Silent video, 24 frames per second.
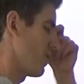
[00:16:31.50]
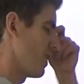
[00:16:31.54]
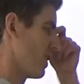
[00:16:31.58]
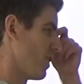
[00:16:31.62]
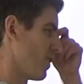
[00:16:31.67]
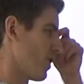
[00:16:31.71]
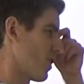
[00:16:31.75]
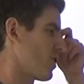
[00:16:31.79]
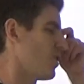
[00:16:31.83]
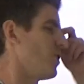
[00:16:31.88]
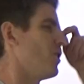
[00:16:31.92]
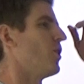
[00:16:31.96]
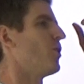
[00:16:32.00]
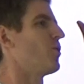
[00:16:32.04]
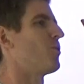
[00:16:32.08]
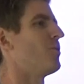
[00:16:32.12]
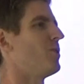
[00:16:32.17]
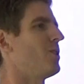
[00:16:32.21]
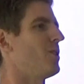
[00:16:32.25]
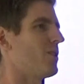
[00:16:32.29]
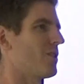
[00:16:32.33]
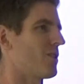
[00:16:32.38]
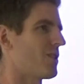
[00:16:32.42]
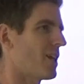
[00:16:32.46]
in a
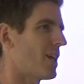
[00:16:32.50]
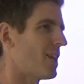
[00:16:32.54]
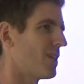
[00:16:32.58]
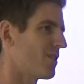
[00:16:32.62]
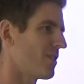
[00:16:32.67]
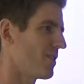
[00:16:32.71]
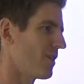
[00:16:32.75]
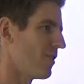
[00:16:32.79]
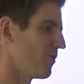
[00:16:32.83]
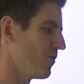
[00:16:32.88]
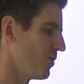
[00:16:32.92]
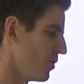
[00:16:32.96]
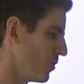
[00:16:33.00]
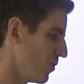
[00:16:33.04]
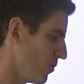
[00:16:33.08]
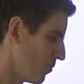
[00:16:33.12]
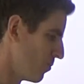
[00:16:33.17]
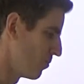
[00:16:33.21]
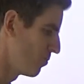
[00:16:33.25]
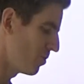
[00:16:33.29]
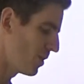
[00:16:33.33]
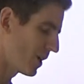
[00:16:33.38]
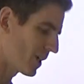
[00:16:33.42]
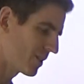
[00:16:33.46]
colloquial sense, if
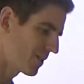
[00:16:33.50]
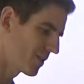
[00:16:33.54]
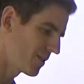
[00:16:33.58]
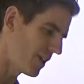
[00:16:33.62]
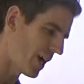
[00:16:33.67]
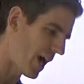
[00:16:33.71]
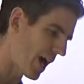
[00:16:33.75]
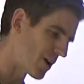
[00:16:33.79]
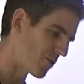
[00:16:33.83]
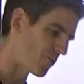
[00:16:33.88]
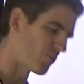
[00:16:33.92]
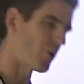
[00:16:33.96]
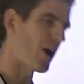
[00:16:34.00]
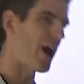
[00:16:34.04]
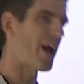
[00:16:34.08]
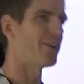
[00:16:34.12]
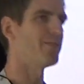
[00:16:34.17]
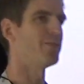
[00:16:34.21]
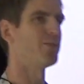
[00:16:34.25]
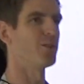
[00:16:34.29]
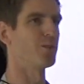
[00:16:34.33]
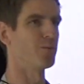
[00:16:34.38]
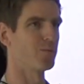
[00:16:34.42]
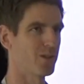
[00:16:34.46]
you picked at
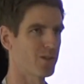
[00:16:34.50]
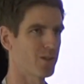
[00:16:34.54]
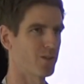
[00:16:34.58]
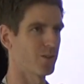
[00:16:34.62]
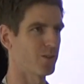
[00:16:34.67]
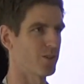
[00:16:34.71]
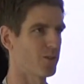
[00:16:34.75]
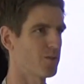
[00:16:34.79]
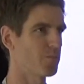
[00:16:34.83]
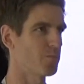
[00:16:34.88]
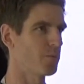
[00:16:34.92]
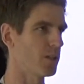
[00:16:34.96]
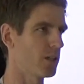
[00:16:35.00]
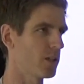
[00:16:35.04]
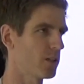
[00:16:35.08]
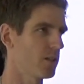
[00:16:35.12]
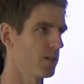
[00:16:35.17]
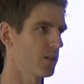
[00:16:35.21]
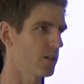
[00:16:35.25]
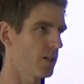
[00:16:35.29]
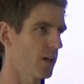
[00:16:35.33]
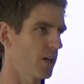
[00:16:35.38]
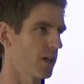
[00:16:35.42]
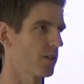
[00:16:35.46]
random, so to speak,
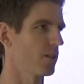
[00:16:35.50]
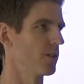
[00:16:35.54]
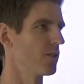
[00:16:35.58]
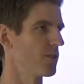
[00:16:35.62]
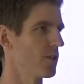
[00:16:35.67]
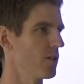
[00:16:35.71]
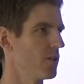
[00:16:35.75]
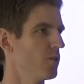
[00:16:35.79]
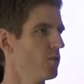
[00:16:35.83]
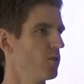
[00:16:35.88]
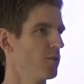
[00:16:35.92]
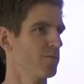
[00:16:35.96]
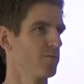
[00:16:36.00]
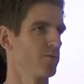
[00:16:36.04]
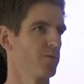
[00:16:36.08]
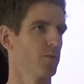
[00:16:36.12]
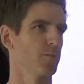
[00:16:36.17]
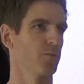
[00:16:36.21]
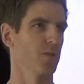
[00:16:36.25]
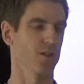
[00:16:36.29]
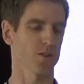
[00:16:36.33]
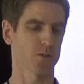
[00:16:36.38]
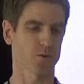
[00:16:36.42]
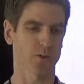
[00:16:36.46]
a continuum
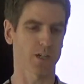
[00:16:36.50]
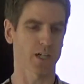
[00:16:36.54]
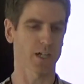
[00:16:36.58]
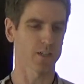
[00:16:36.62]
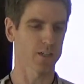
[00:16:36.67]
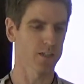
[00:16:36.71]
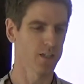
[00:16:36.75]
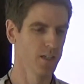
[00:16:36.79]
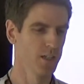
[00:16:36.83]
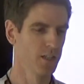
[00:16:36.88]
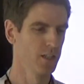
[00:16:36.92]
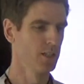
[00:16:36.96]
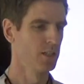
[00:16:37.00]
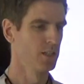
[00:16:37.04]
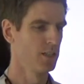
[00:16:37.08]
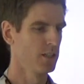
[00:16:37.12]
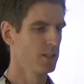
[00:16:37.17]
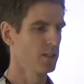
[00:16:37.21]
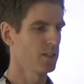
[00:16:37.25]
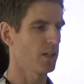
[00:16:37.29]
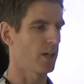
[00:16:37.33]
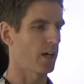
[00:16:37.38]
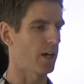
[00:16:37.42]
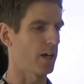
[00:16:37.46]
from the square
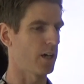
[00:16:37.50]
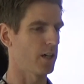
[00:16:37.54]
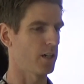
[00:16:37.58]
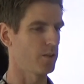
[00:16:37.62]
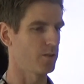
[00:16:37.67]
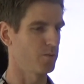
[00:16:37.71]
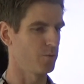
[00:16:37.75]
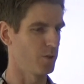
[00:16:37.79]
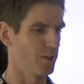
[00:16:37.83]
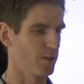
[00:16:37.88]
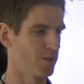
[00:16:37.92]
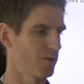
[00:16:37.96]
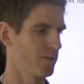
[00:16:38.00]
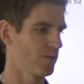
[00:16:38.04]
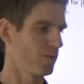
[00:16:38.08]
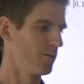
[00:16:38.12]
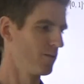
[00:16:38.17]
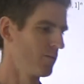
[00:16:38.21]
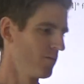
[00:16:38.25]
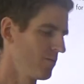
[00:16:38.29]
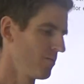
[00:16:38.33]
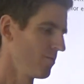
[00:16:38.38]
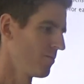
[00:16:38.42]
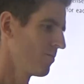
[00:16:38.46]
with
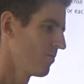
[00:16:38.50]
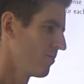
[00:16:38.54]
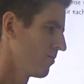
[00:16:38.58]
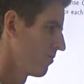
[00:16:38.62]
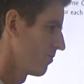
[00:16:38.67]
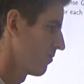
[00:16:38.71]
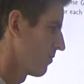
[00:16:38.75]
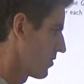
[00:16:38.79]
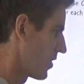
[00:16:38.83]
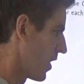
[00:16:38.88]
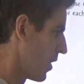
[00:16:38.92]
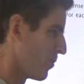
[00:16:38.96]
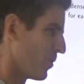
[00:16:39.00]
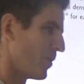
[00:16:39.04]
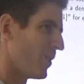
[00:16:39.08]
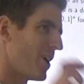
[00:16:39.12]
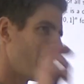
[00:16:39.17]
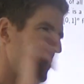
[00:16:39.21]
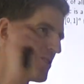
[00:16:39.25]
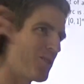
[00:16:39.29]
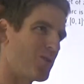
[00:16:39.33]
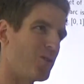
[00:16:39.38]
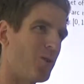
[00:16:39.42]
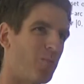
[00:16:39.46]

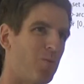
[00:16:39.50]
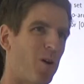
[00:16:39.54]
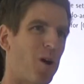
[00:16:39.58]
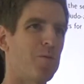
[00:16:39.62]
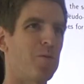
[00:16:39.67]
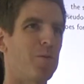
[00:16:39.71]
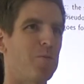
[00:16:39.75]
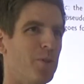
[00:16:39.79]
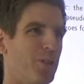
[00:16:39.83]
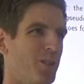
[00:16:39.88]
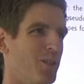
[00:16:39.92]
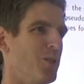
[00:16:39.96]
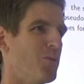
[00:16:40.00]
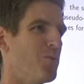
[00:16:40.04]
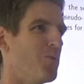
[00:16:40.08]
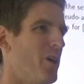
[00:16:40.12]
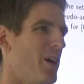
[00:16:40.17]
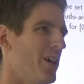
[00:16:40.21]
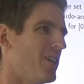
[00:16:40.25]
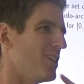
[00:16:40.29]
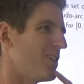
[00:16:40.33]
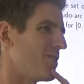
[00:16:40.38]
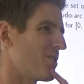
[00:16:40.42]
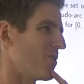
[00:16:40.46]
topological probability
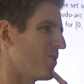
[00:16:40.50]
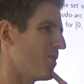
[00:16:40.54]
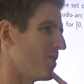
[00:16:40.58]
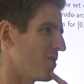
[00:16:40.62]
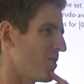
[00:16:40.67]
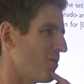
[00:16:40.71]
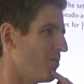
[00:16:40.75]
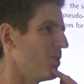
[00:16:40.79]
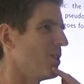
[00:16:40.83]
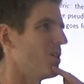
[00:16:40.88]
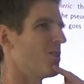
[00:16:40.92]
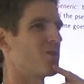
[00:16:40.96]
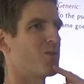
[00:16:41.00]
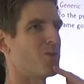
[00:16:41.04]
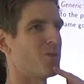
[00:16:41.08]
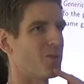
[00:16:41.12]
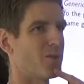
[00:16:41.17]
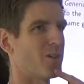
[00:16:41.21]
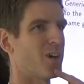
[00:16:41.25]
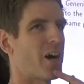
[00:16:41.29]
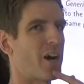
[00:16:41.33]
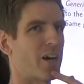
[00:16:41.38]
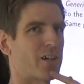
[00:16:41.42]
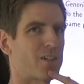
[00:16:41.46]
1 is going to be a
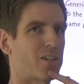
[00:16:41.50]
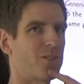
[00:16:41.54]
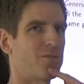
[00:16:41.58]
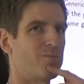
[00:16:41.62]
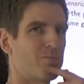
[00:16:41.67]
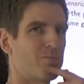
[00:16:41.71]
pseudo-arc.